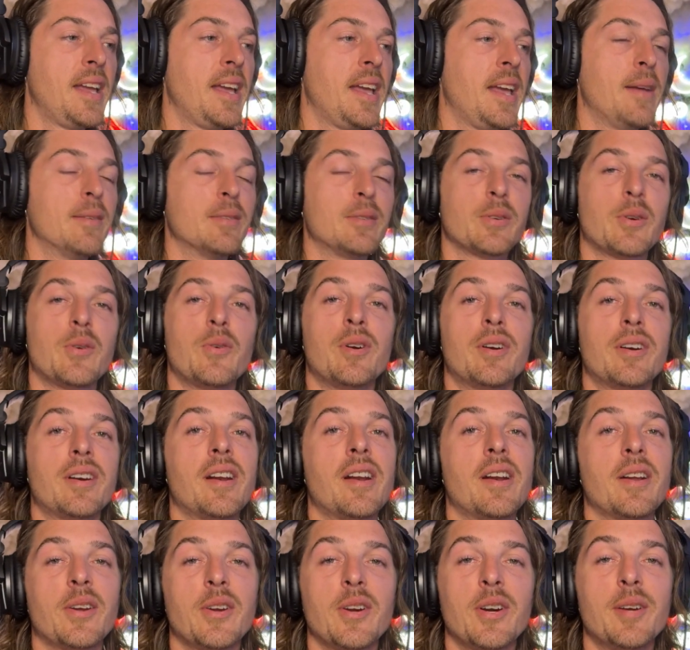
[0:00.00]
It was recorded on
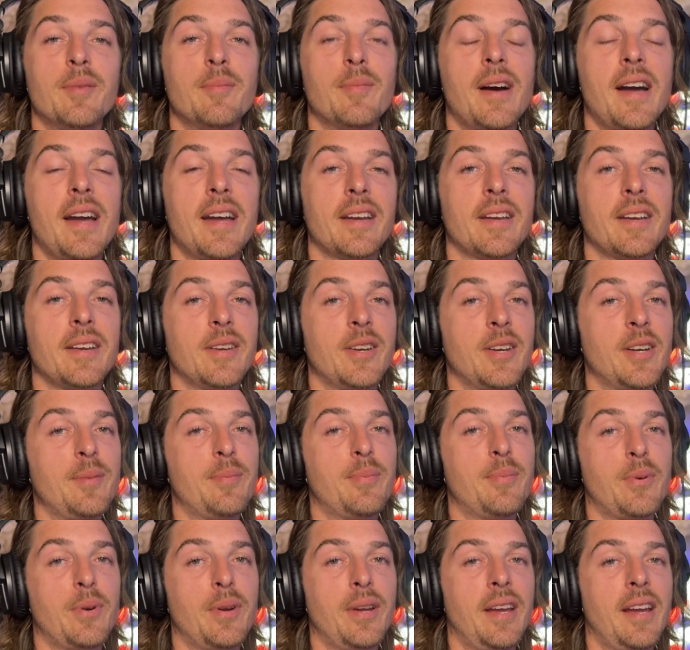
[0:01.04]
a good mic, good
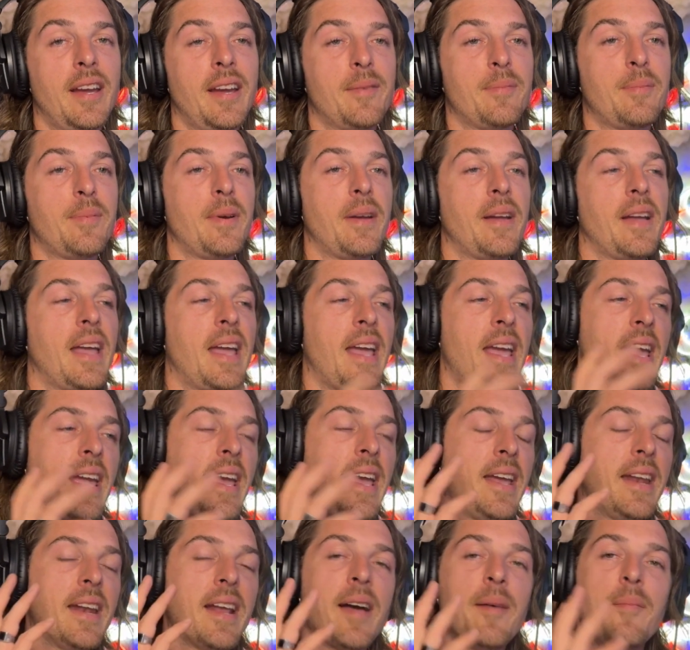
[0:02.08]
preamp,
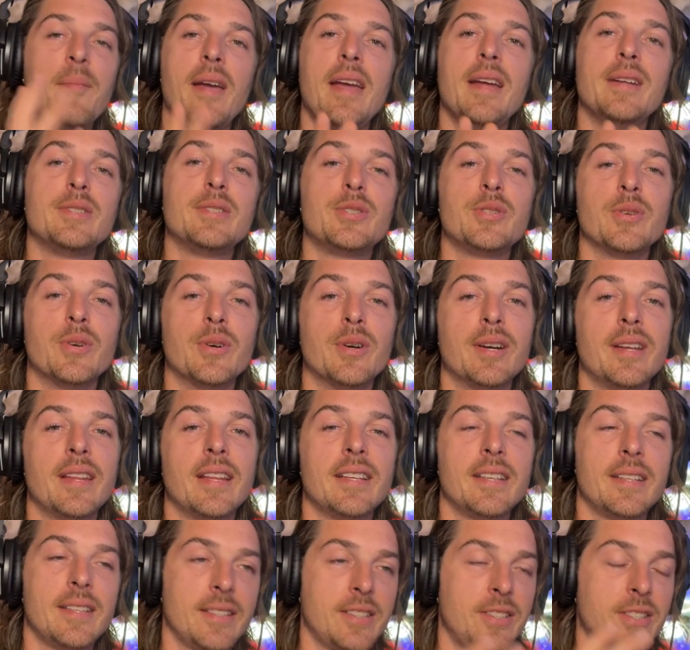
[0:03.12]
and I made sure
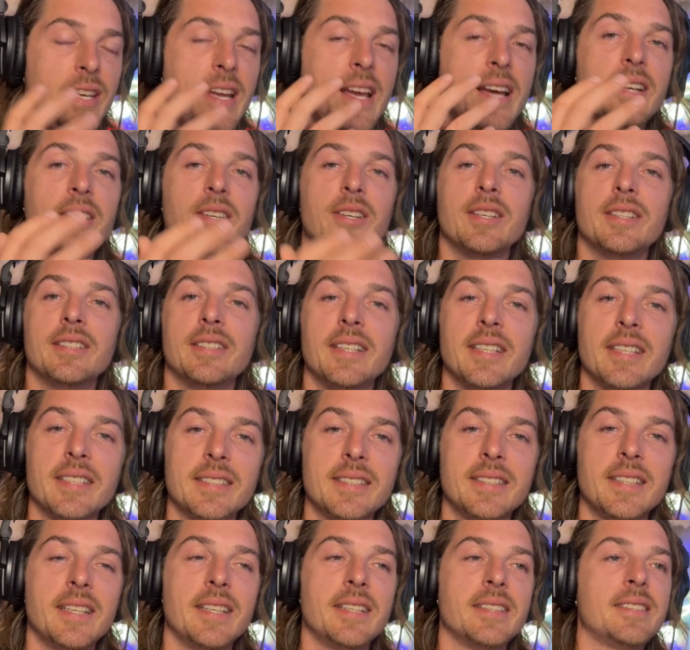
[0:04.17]
that she had good
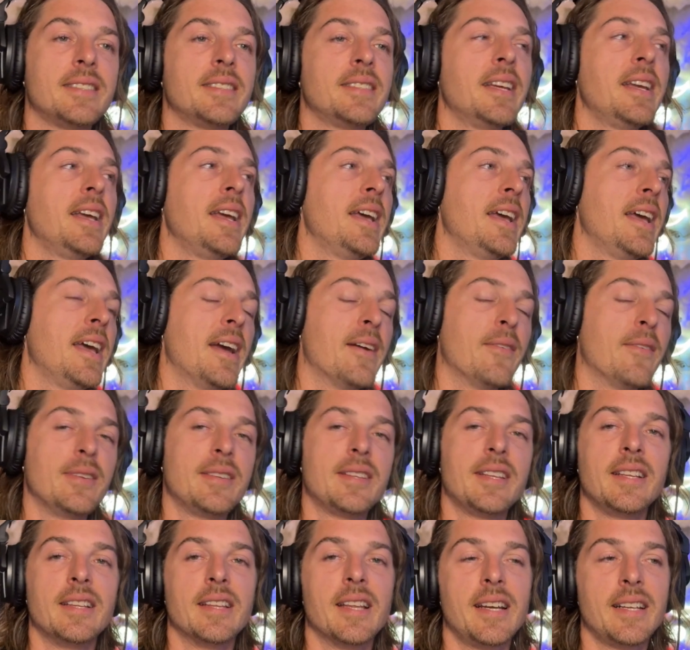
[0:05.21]
distance,
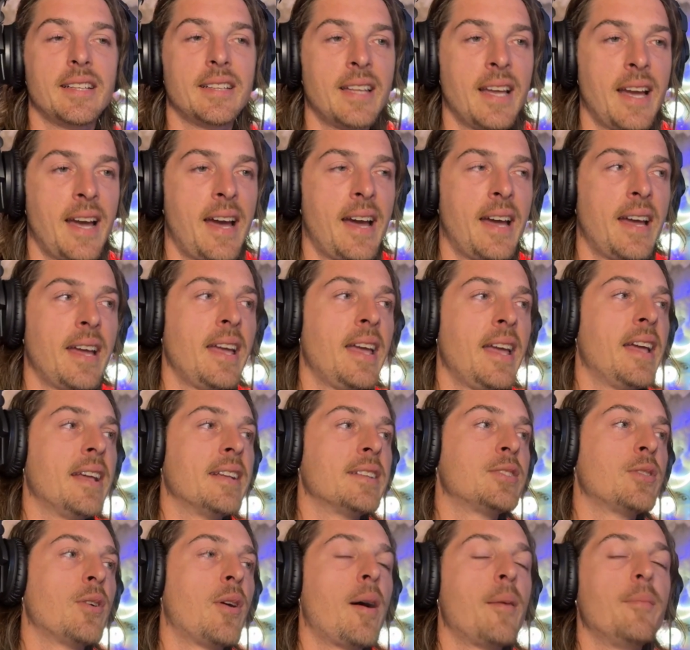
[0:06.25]
everything like that.
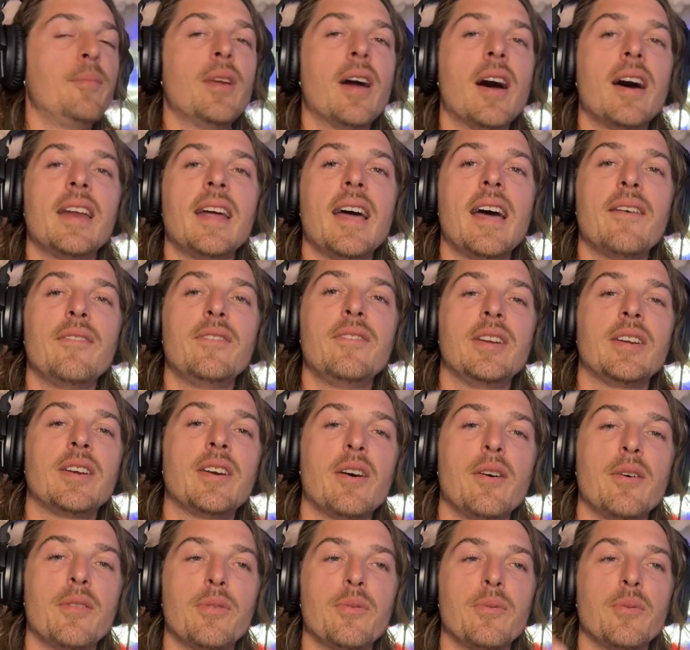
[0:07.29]
So I'm not having to
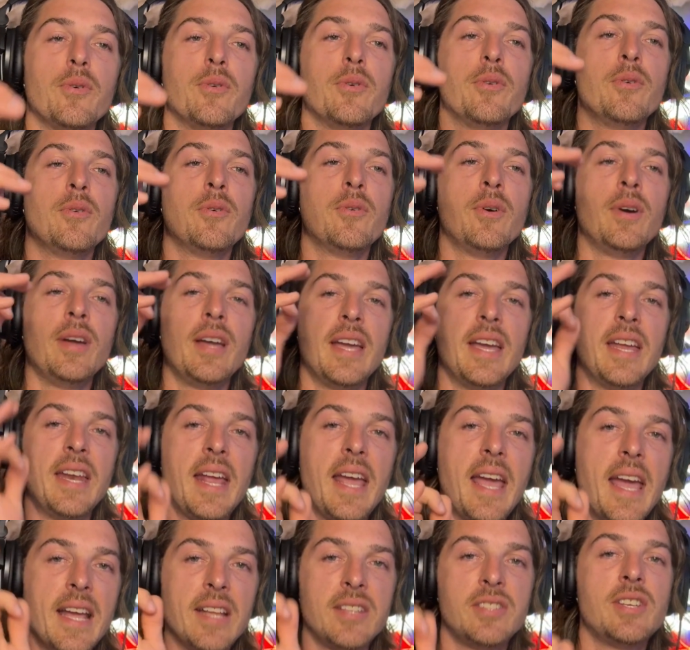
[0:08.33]
go through,
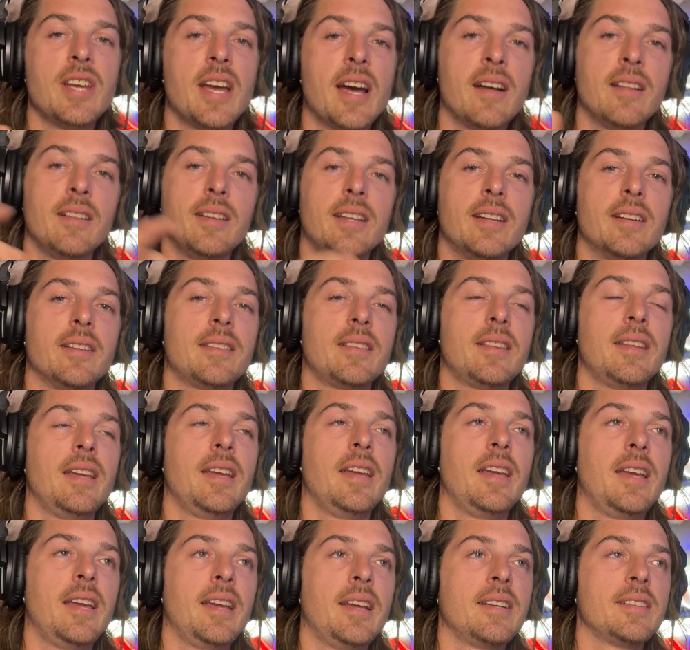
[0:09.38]
etch out little
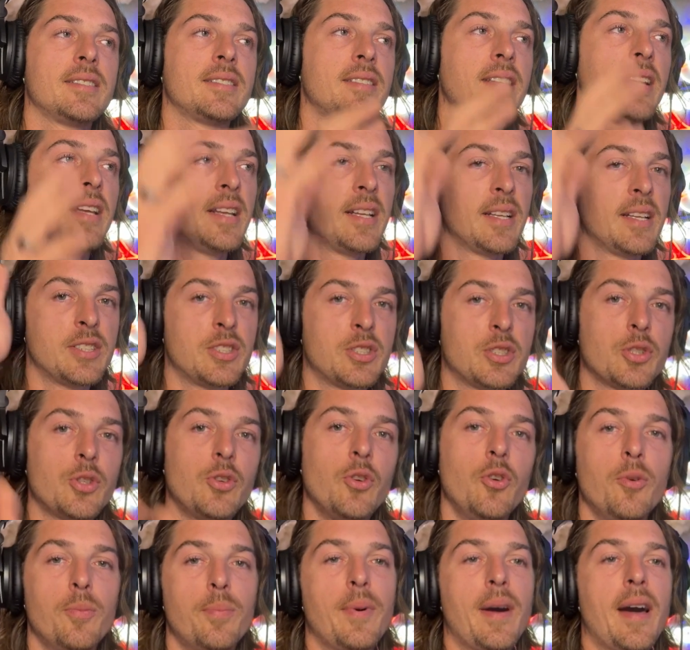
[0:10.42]
things,
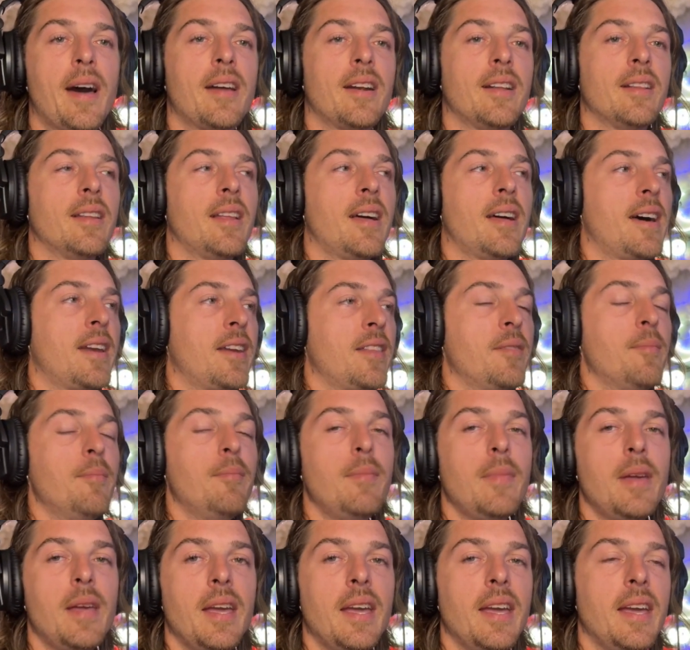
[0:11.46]
scoop out a lot of the
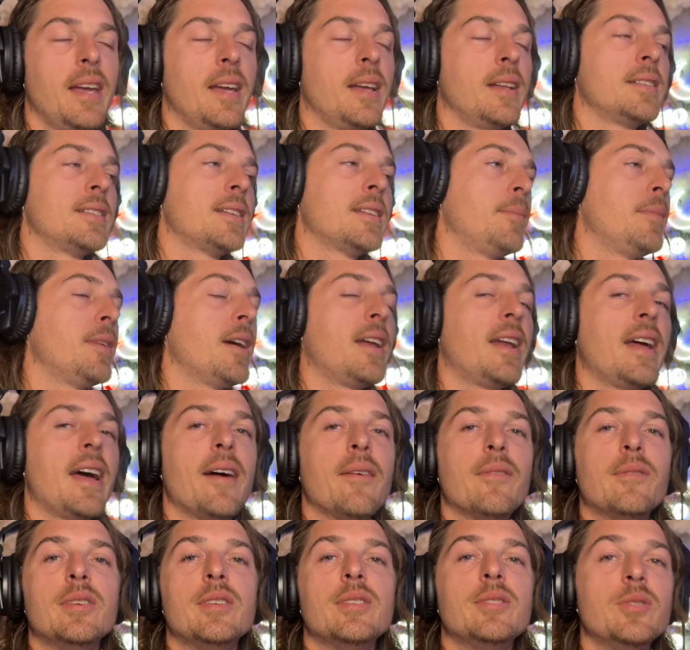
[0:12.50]
mids. I'm not
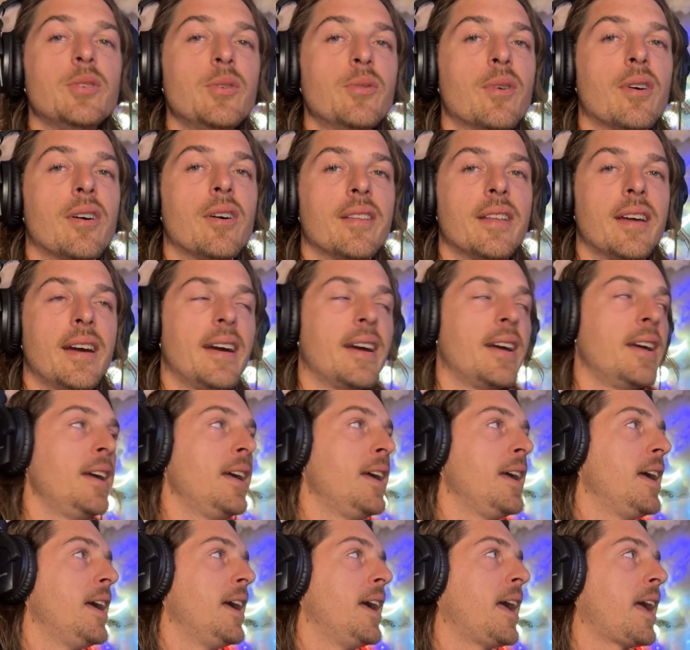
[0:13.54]
having to do all that.
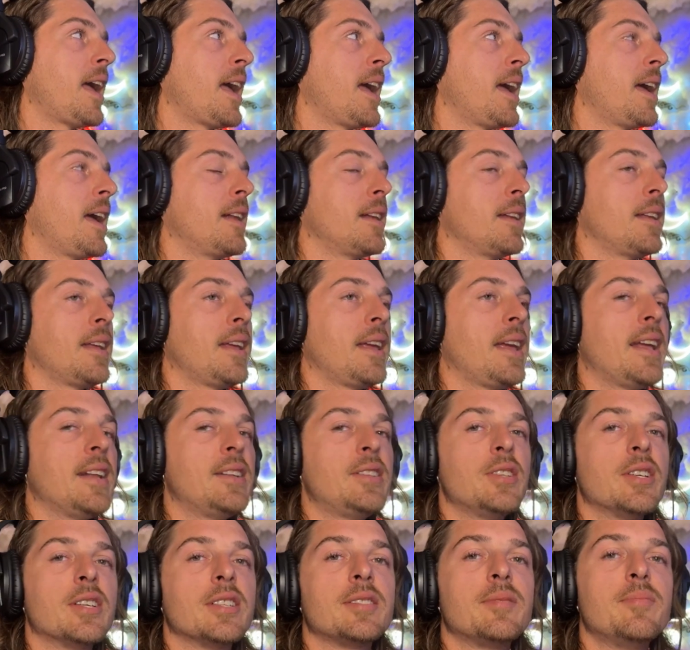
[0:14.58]
And it
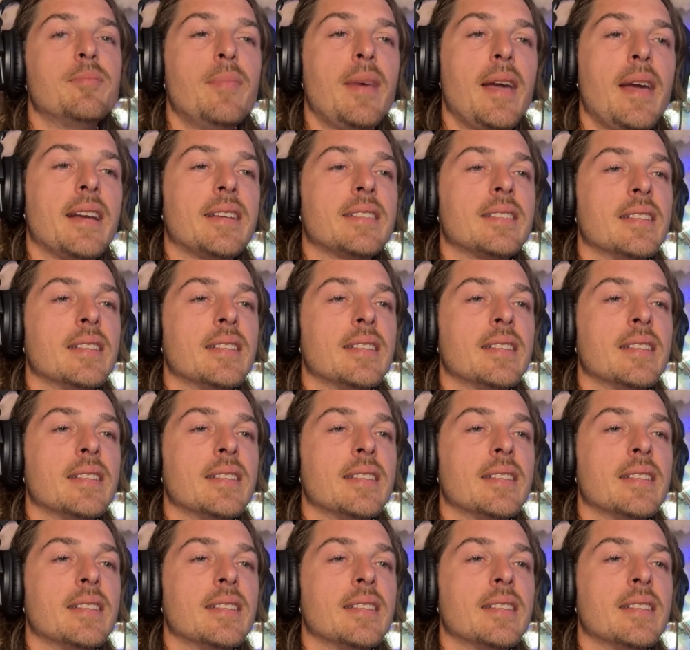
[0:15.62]
just makes